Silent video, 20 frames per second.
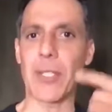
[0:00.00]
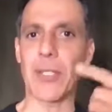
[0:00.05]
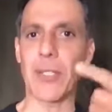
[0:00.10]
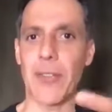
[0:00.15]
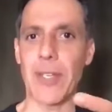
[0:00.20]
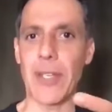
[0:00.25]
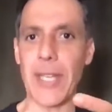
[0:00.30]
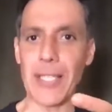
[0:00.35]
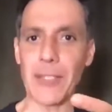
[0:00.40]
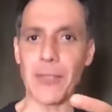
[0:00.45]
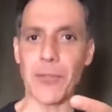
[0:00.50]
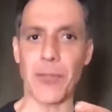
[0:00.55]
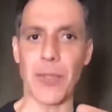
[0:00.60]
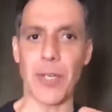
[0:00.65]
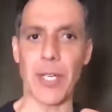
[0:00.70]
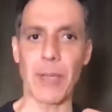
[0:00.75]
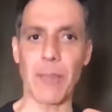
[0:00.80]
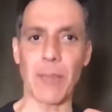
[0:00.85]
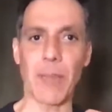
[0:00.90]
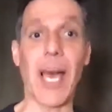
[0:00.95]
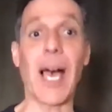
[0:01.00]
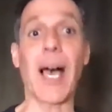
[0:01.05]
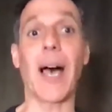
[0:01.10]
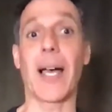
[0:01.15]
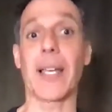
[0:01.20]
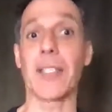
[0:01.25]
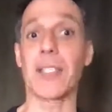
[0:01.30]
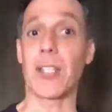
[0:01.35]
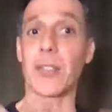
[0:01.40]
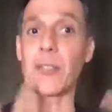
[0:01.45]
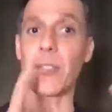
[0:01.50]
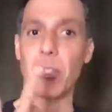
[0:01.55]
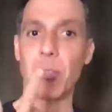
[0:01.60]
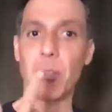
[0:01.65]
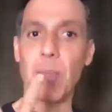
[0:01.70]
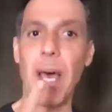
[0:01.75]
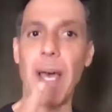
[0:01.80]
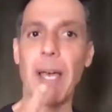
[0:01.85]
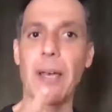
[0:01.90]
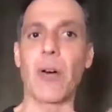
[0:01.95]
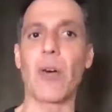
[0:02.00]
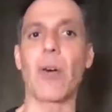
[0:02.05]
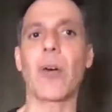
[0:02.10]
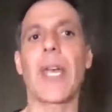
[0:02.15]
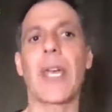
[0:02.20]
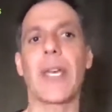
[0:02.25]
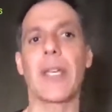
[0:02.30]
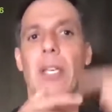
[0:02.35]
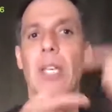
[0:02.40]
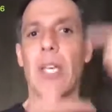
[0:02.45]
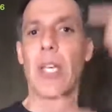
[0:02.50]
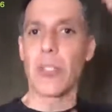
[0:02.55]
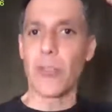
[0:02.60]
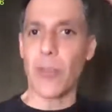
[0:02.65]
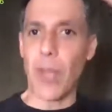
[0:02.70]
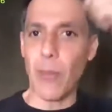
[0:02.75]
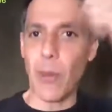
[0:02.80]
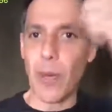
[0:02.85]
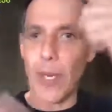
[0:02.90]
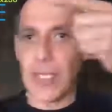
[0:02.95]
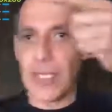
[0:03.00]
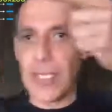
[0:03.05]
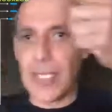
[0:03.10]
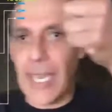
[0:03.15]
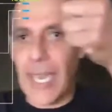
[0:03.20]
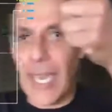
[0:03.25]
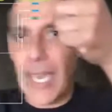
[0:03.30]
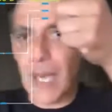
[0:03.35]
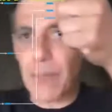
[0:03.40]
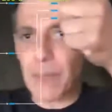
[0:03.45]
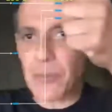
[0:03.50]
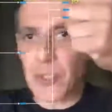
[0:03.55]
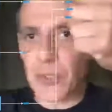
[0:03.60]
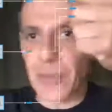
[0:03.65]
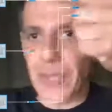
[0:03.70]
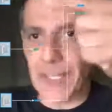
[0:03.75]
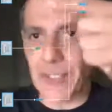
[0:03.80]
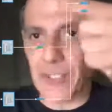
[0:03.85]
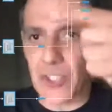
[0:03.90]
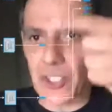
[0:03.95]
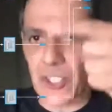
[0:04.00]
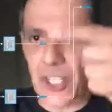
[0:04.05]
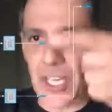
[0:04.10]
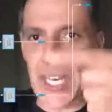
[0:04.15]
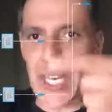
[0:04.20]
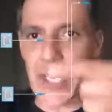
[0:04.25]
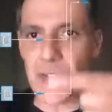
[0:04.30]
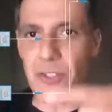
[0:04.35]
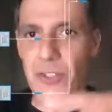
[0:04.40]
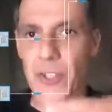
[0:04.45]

in the next frame? I start to smile. Okay, so I want to capture that change in